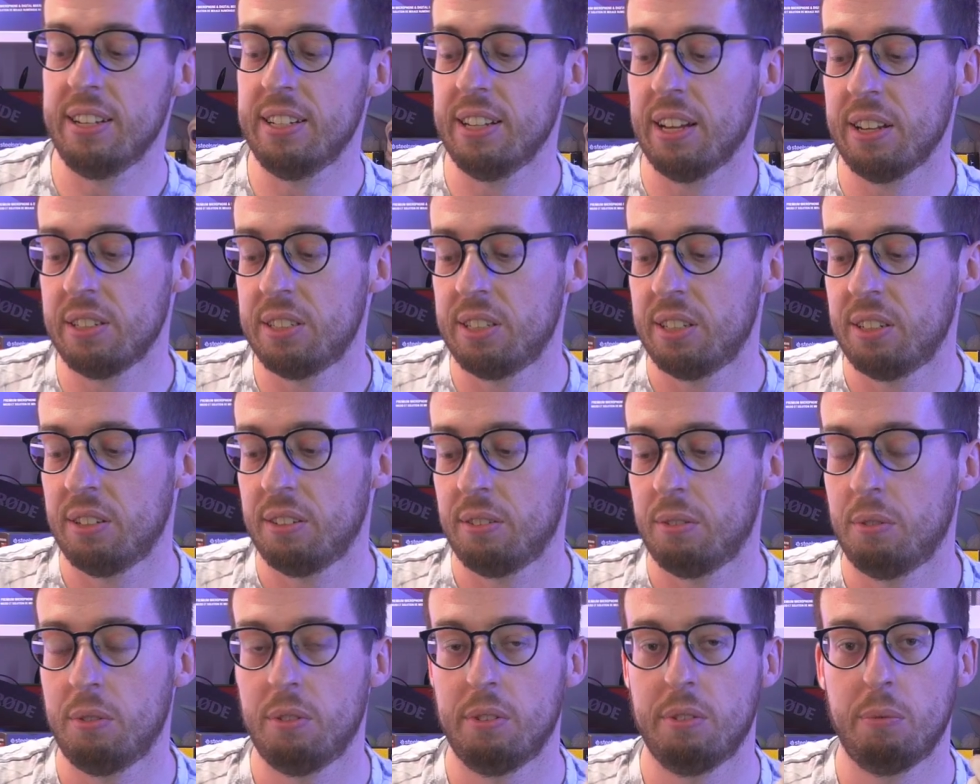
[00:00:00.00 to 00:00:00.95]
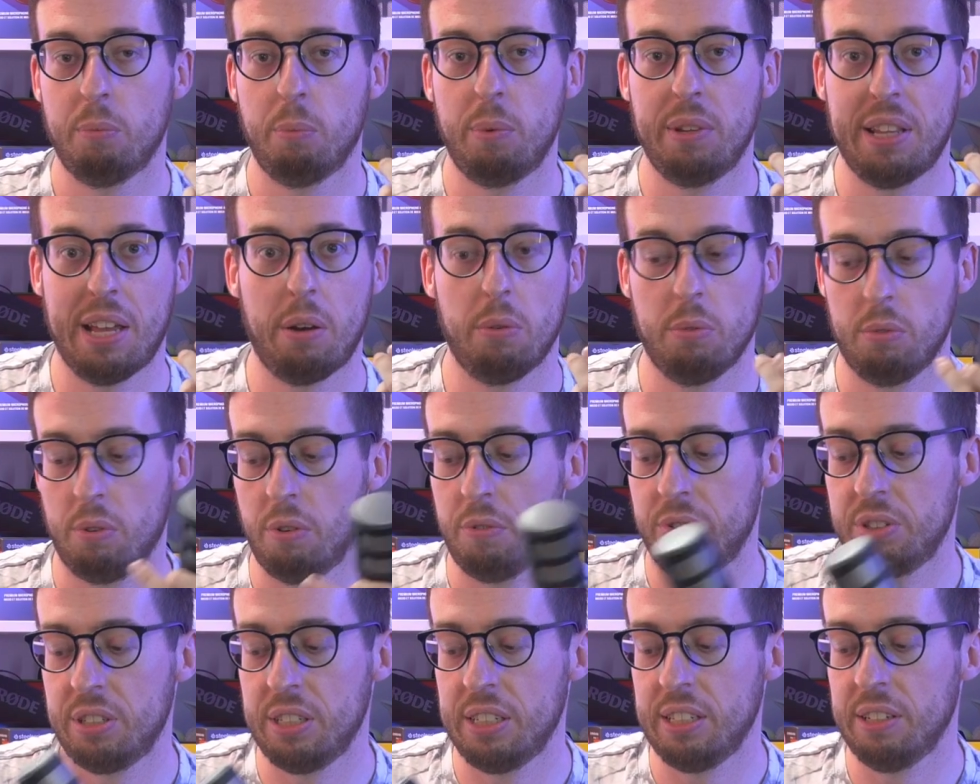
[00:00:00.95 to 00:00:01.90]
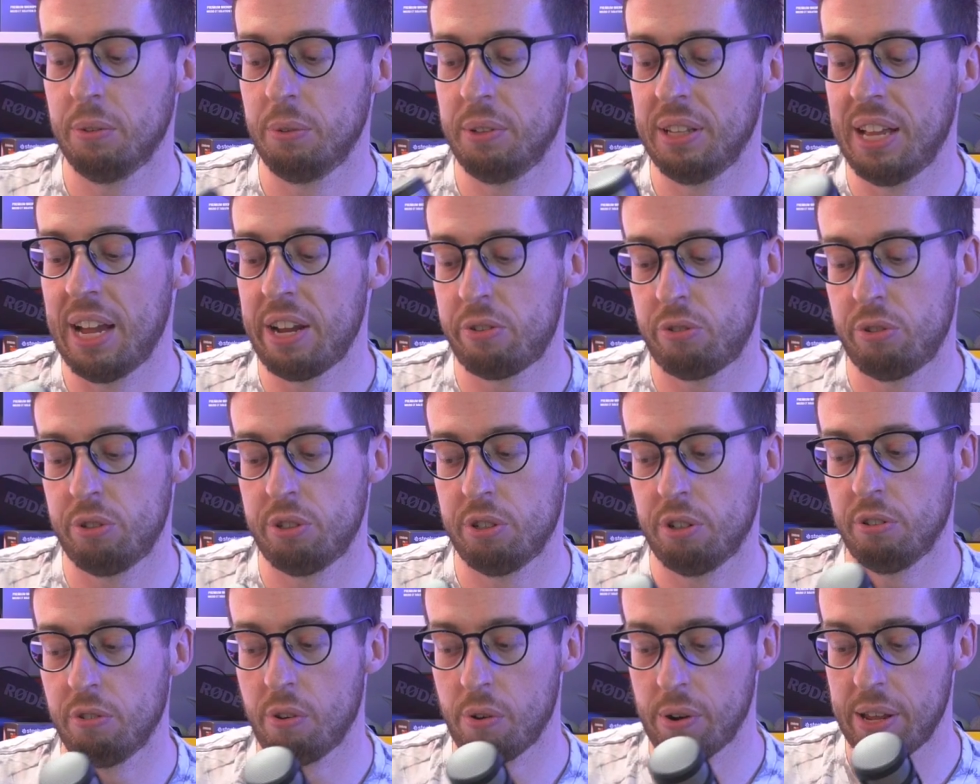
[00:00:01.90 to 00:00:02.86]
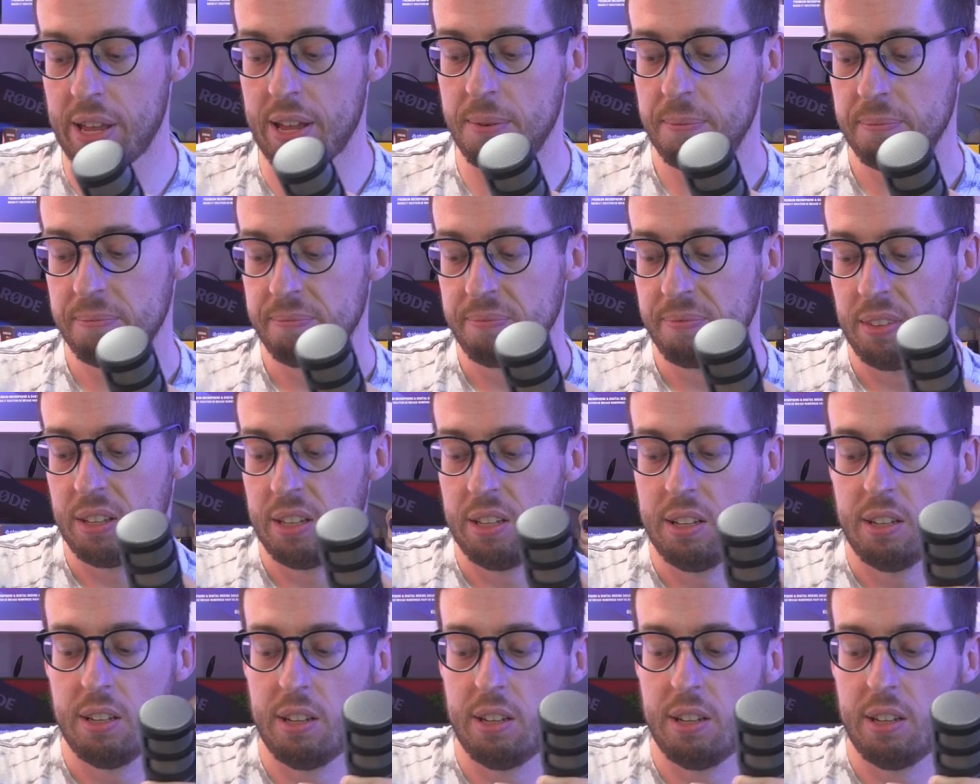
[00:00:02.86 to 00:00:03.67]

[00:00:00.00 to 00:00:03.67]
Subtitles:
does, without obviously all the extras that are on it, but